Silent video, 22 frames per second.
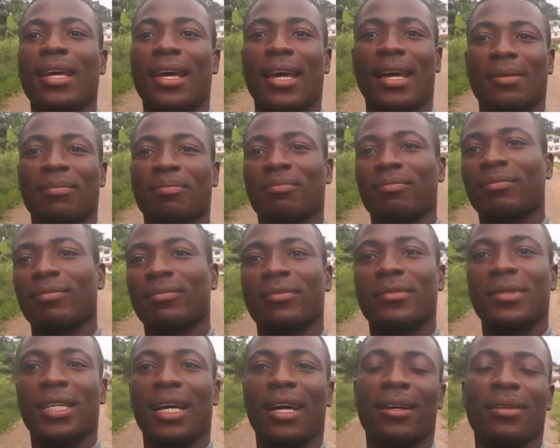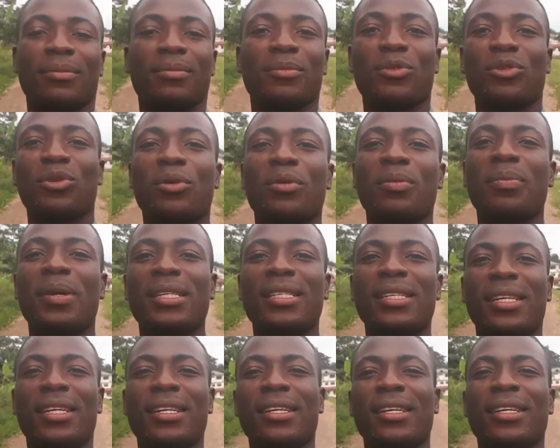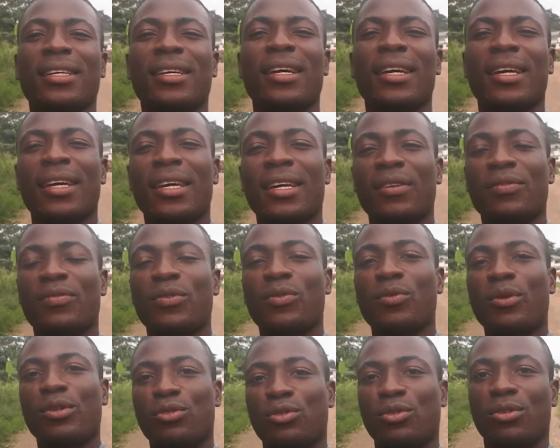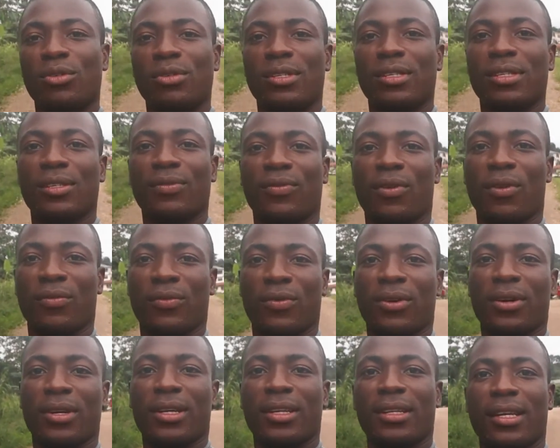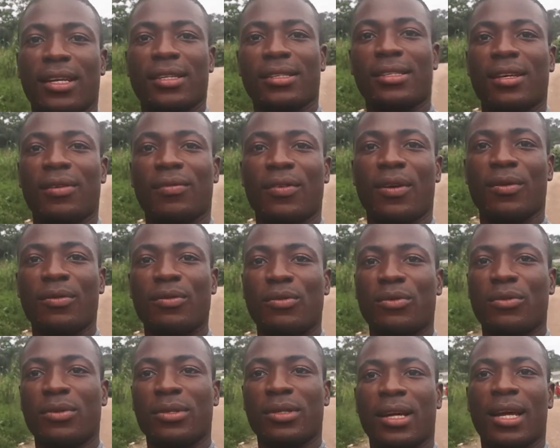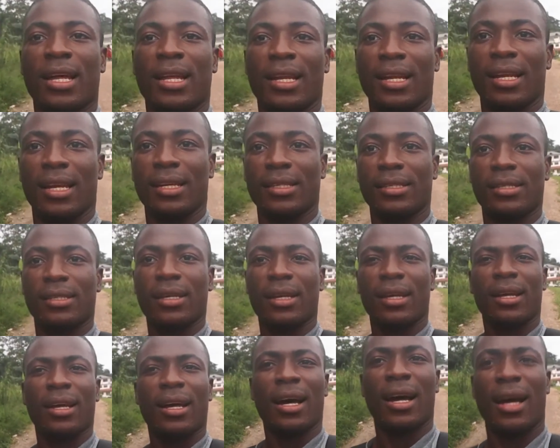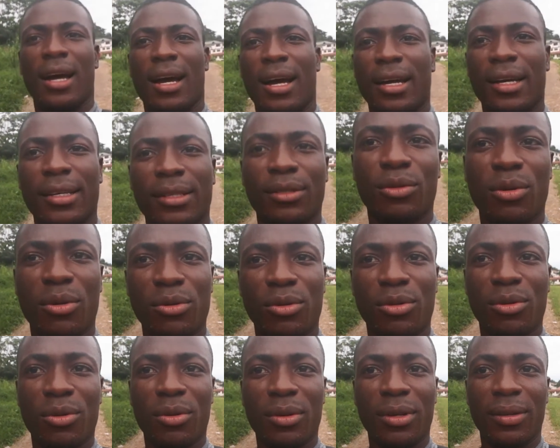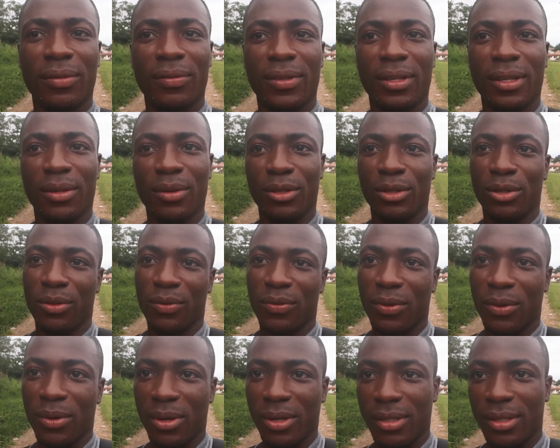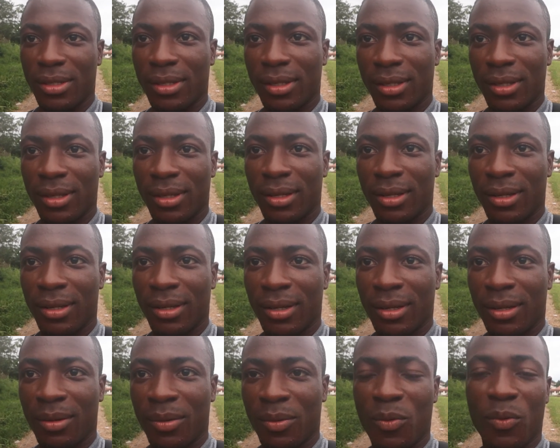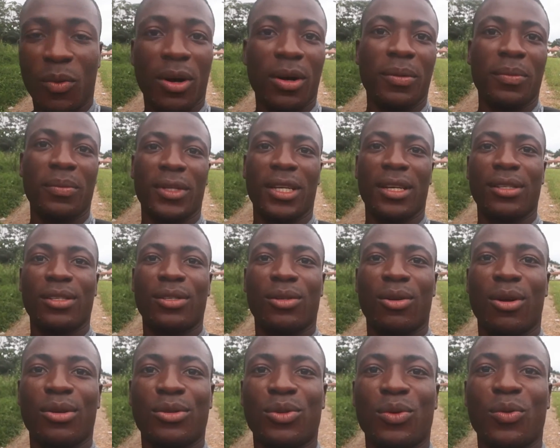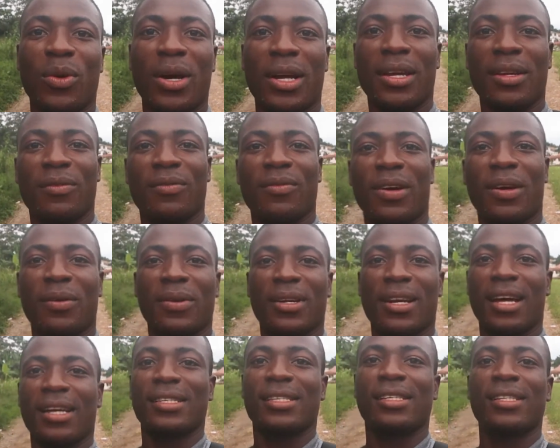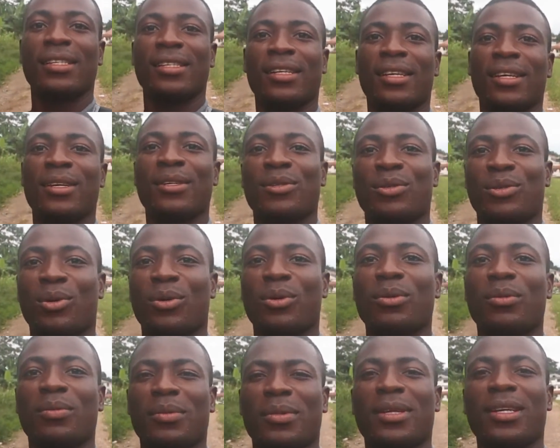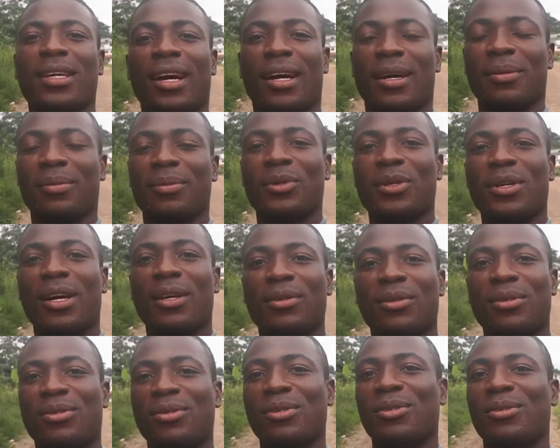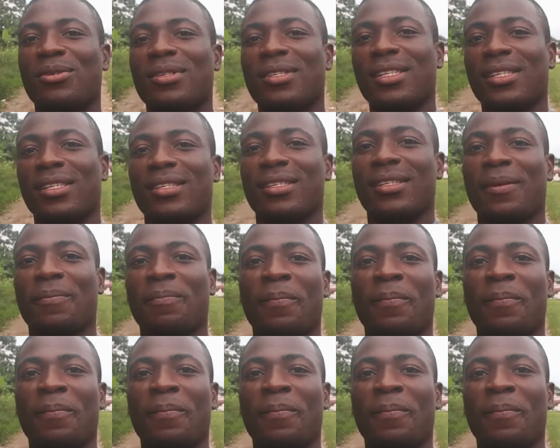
And yeah, so basically if you want to use this for vlogging, it's a very good lens. I don't know if the autofocus, well, it's also working very nicely, so yeah, you can also use this.